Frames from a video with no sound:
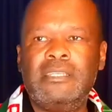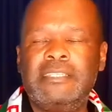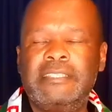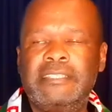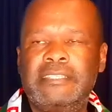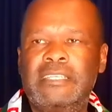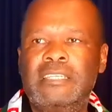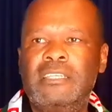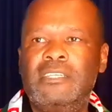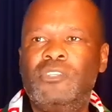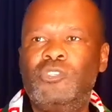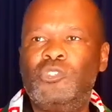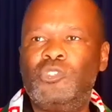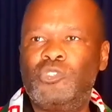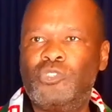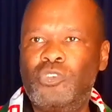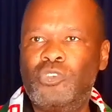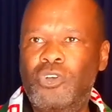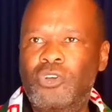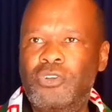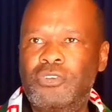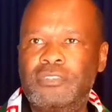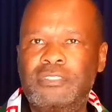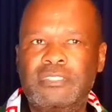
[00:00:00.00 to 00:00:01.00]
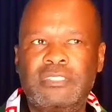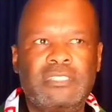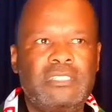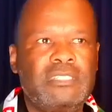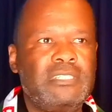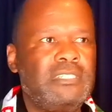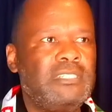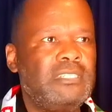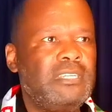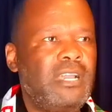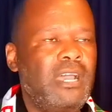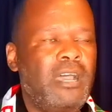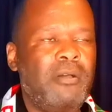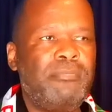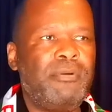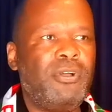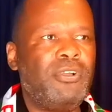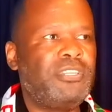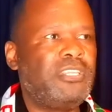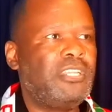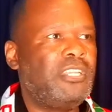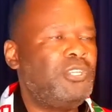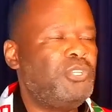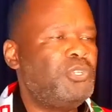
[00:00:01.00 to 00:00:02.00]
sing songs
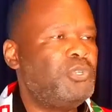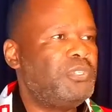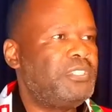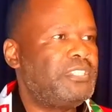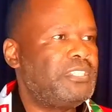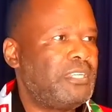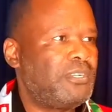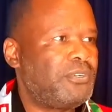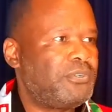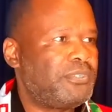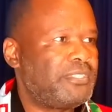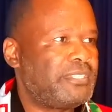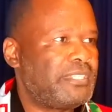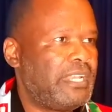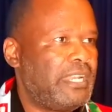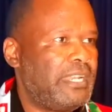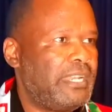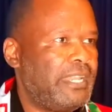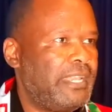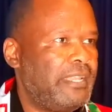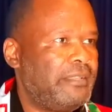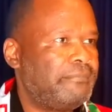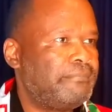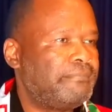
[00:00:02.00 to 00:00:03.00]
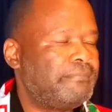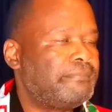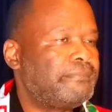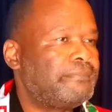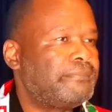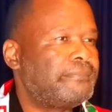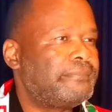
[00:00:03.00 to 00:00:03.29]
about the new Jerusalem.